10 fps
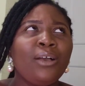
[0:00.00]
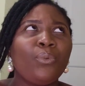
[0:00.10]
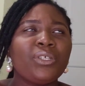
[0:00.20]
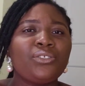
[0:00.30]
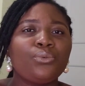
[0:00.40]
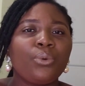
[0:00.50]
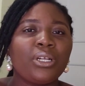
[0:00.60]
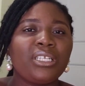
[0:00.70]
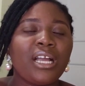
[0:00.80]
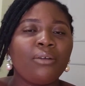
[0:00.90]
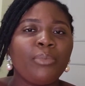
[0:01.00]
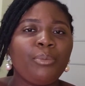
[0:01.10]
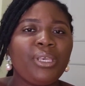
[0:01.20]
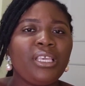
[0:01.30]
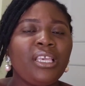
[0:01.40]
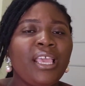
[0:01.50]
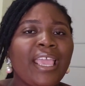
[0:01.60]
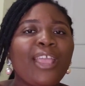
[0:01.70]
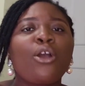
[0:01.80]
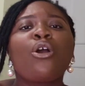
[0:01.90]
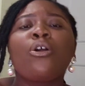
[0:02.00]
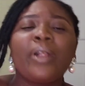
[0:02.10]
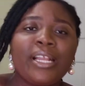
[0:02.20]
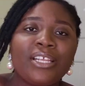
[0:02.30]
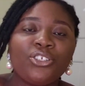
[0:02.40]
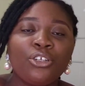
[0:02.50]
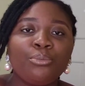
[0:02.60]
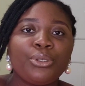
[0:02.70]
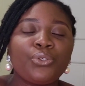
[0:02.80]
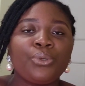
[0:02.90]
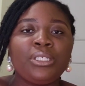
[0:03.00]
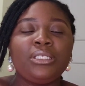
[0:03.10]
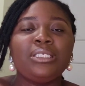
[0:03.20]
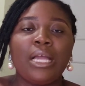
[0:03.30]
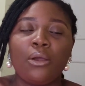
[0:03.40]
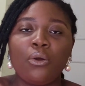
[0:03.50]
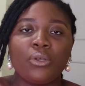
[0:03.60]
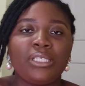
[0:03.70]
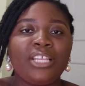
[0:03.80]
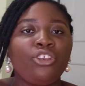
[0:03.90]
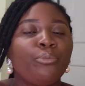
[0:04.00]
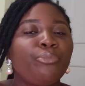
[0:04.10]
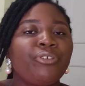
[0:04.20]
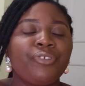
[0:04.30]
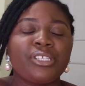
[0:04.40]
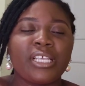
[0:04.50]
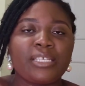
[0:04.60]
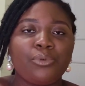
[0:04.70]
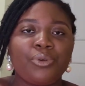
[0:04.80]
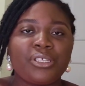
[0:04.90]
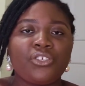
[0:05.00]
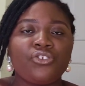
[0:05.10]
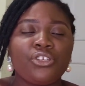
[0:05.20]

what's the word now, maybe a correlation between that course and your previous experiences.